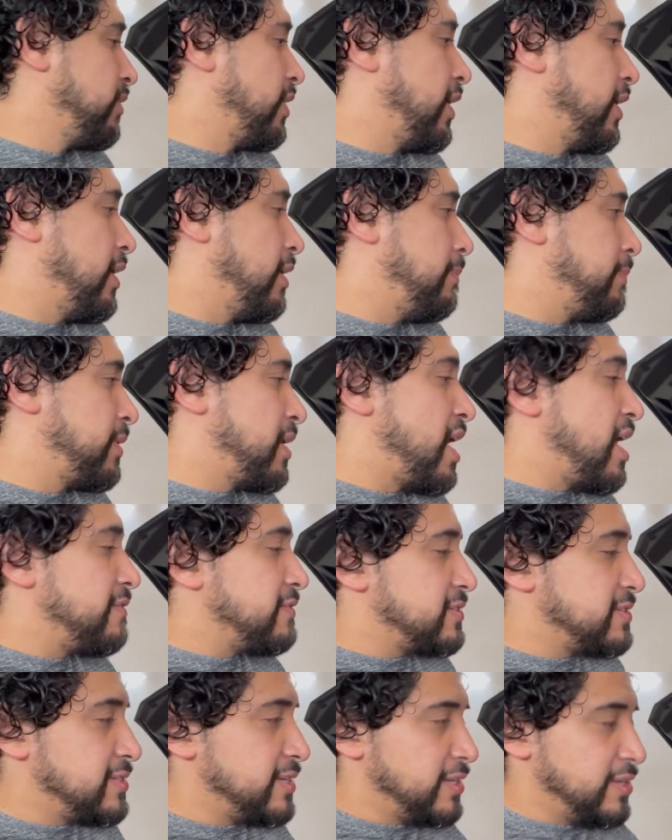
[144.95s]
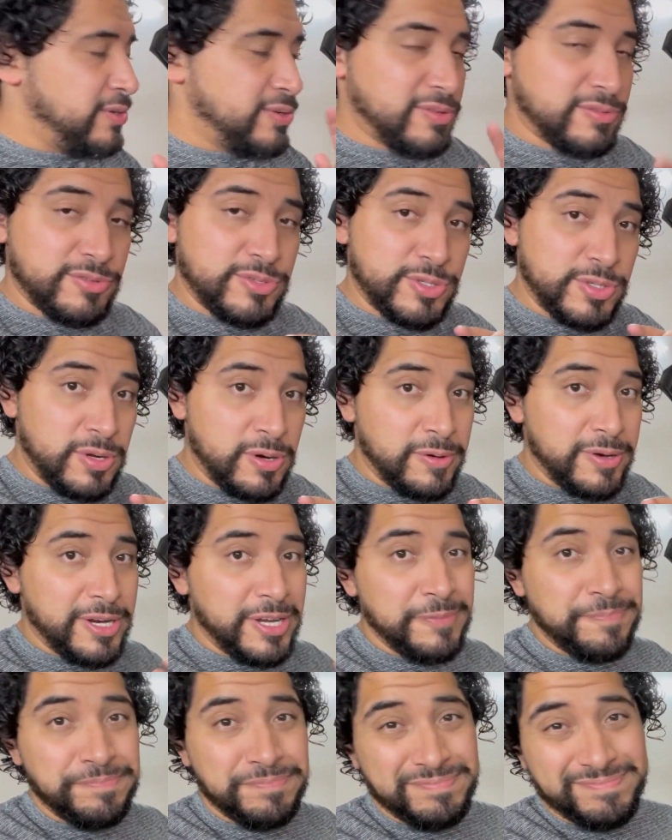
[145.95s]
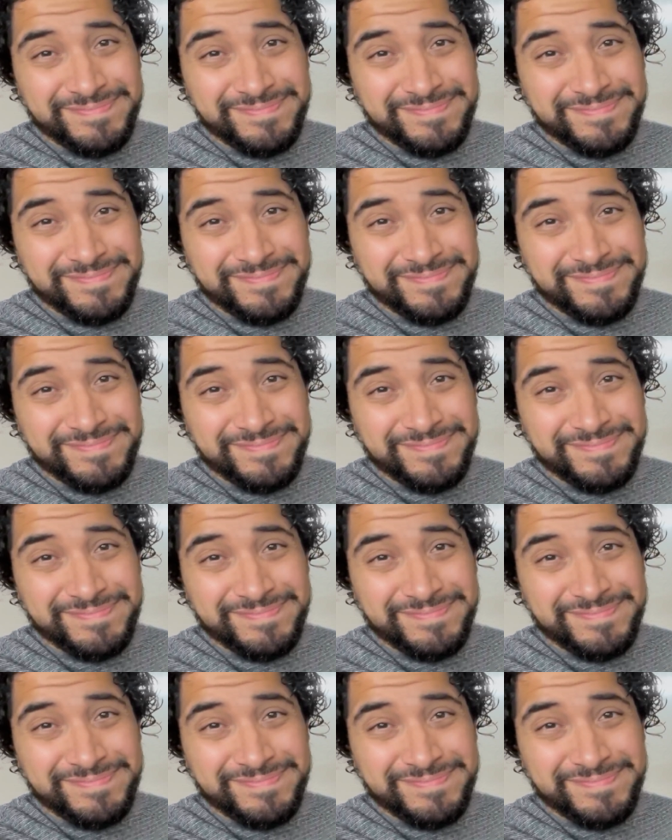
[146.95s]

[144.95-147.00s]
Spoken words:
But obviously, you know the story.